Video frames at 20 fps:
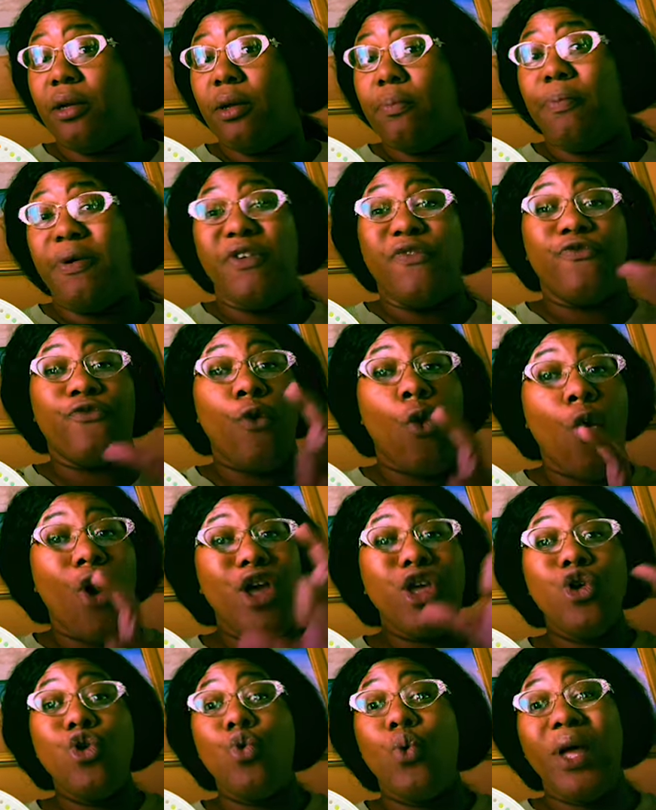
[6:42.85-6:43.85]
Before
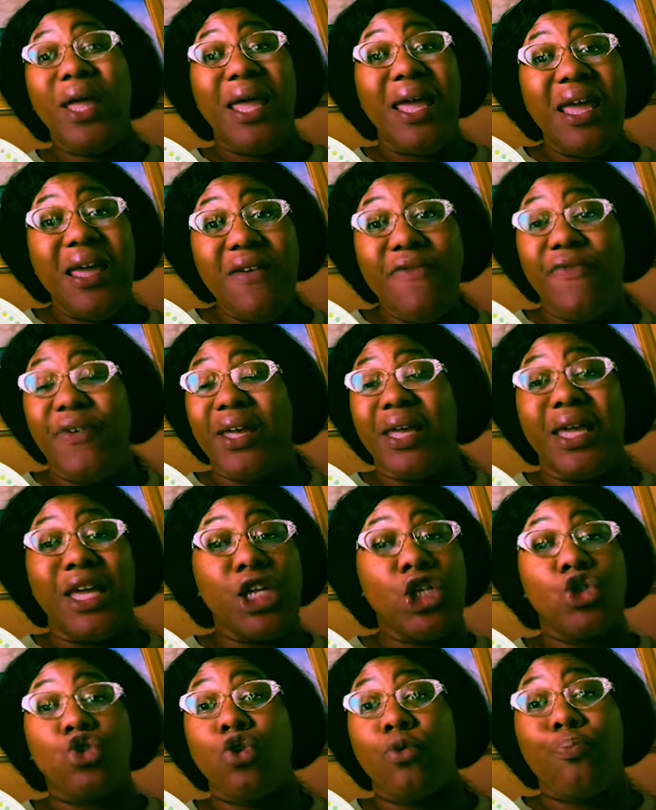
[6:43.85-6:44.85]
you even
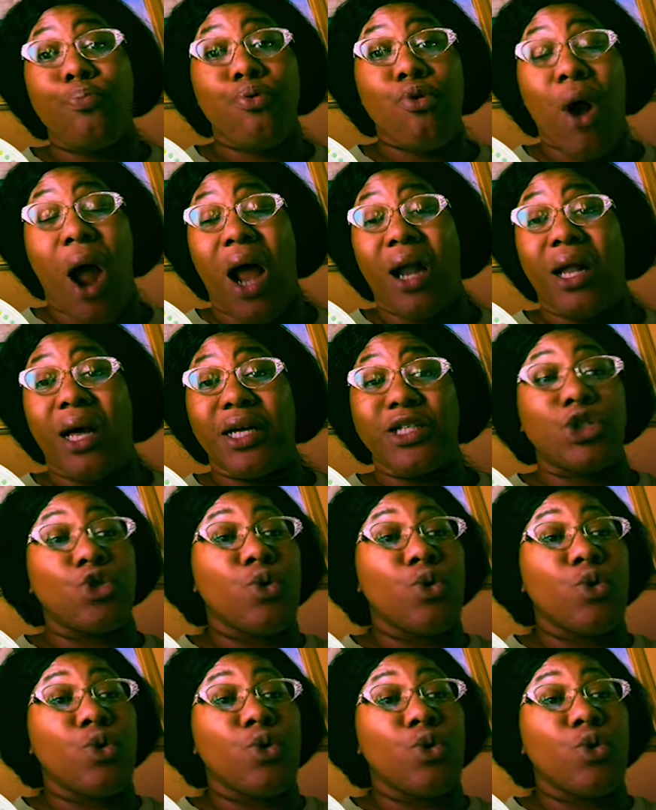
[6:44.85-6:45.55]
get your products,